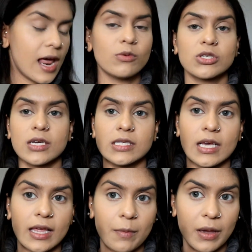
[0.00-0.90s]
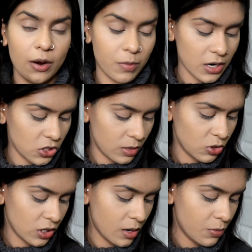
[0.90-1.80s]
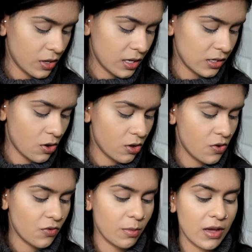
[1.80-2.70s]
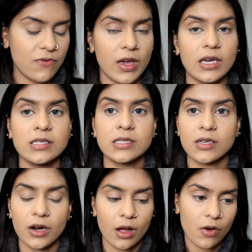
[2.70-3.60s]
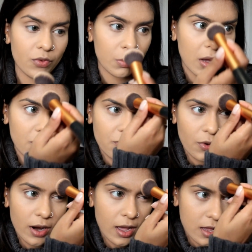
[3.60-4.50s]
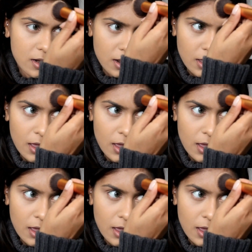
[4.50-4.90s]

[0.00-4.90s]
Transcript: And I'm just going to take like a bigger brush and I'm just going to put this all over my face, starting off with my forehead.